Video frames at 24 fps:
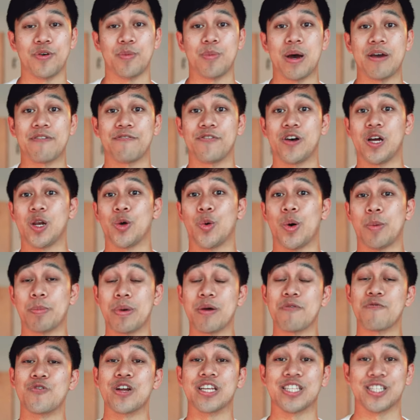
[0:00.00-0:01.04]
my follow-up
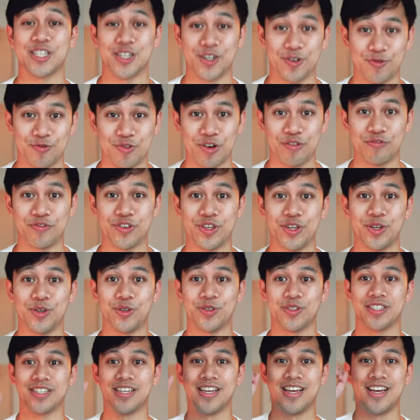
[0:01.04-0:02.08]
written
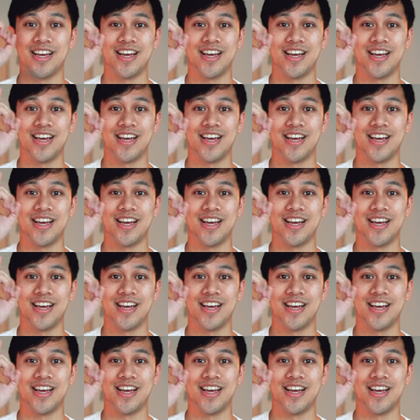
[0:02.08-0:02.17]
reviews.